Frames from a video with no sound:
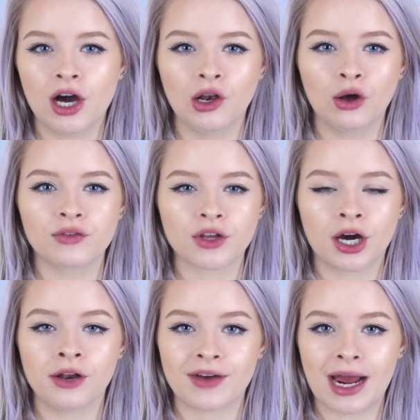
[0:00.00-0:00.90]
a lot of the
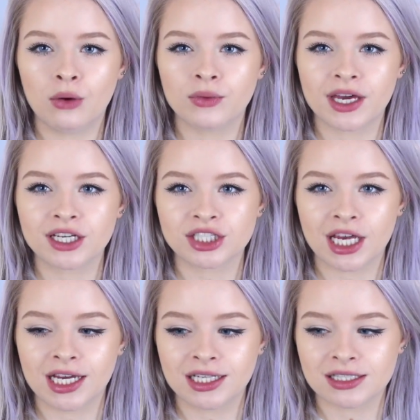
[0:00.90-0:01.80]
kind of out there
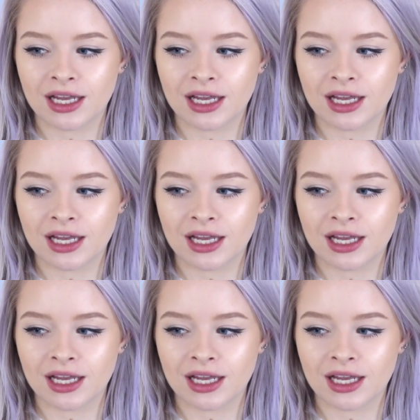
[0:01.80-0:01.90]
shades,